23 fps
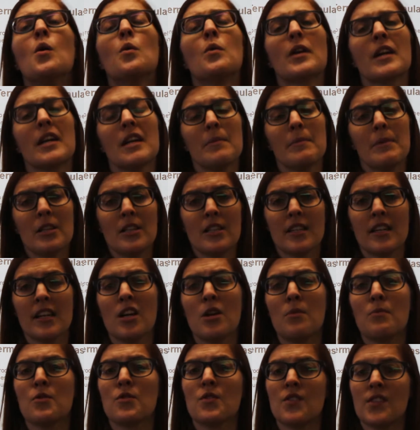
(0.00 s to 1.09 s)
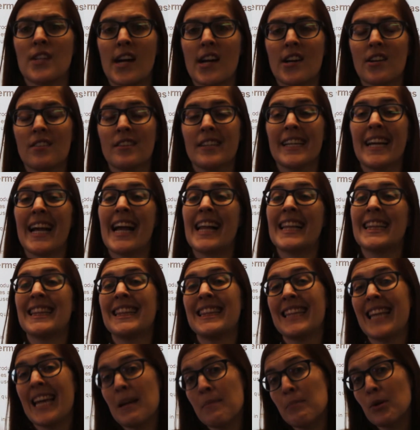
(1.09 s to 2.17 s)
we're gonna be looking almost entirely at
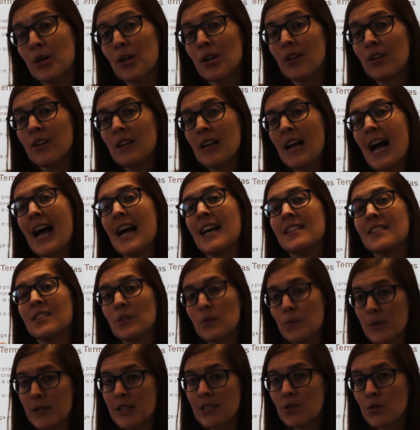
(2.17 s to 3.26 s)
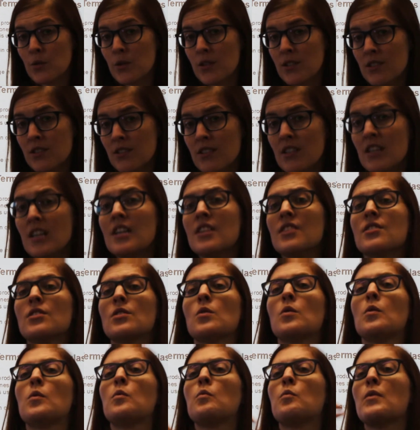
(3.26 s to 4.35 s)
labor as the resource.
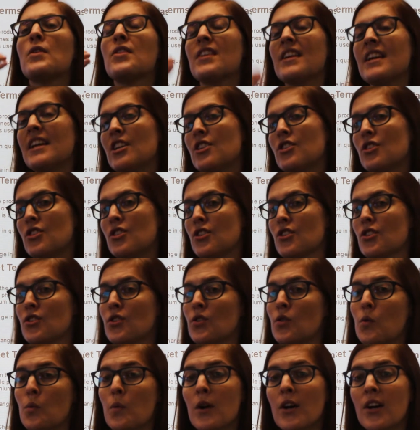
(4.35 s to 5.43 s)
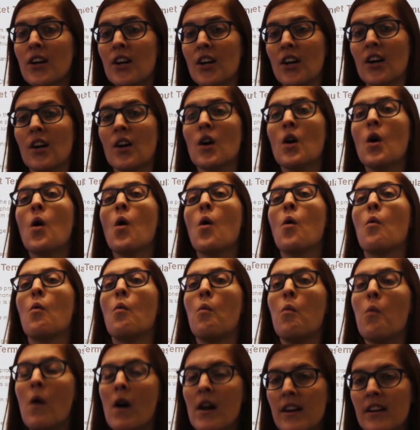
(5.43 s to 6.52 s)
So with each additional worker,
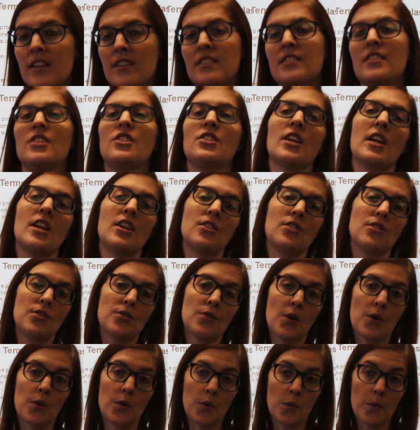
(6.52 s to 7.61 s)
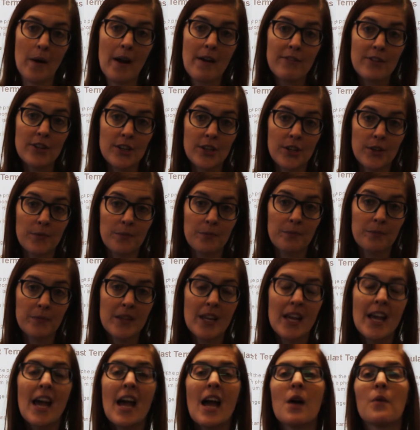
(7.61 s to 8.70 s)
what is the change in total revenue?
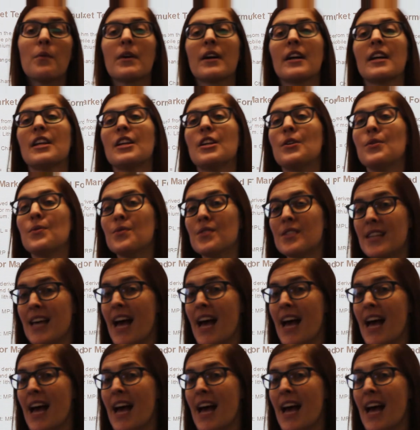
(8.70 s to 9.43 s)
And we're gonna use